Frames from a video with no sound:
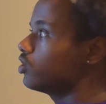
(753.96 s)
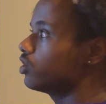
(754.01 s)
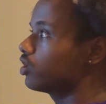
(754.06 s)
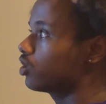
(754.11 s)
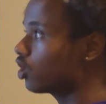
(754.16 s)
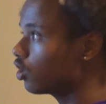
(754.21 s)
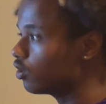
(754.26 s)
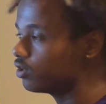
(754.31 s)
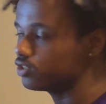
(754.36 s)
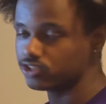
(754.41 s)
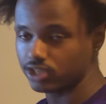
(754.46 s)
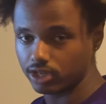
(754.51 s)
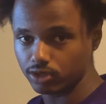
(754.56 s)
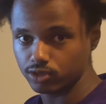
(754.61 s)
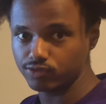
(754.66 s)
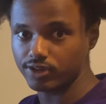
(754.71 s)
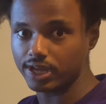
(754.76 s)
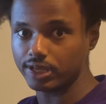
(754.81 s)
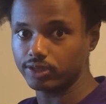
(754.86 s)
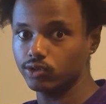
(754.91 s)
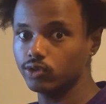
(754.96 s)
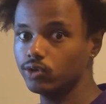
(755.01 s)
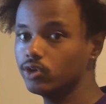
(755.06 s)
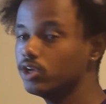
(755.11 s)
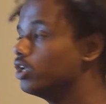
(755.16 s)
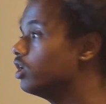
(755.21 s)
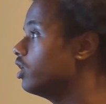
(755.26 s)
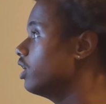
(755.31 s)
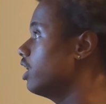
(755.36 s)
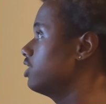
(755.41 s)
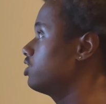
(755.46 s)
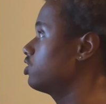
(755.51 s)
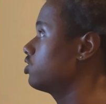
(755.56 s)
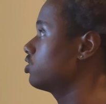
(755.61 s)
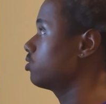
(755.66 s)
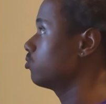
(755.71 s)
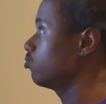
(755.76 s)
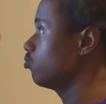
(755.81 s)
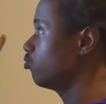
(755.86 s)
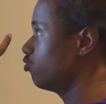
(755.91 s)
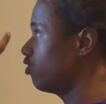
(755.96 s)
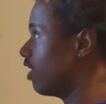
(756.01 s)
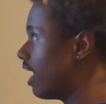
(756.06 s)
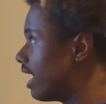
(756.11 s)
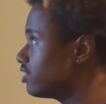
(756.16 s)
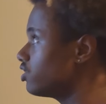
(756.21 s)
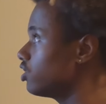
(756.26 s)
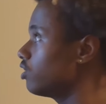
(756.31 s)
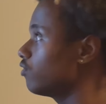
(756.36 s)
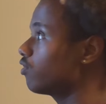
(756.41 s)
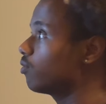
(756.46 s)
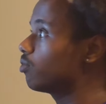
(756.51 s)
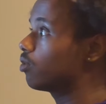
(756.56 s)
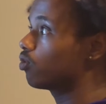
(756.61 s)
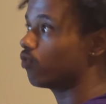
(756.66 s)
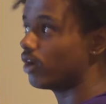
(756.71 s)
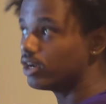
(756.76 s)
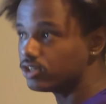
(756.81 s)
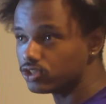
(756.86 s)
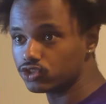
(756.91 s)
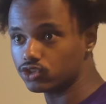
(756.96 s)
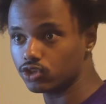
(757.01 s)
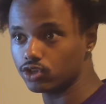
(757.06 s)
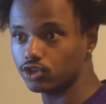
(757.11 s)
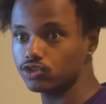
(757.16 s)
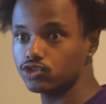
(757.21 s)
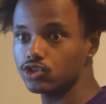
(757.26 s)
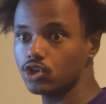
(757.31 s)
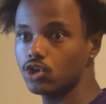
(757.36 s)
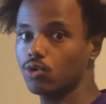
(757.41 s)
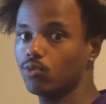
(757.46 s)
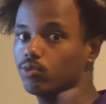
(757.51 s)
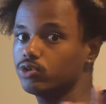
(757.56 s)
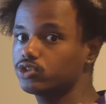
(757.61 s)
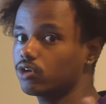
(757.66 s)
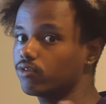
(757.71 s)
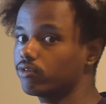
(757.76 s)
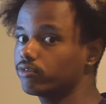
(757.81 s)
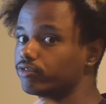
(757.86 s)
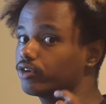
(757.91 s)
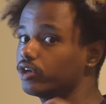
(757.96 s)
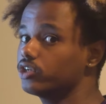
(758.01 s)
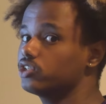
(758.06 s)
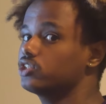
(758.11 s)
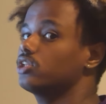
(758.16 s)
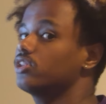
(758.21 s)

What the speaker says: the current cycle's value. It's latching from the registers, which are referring to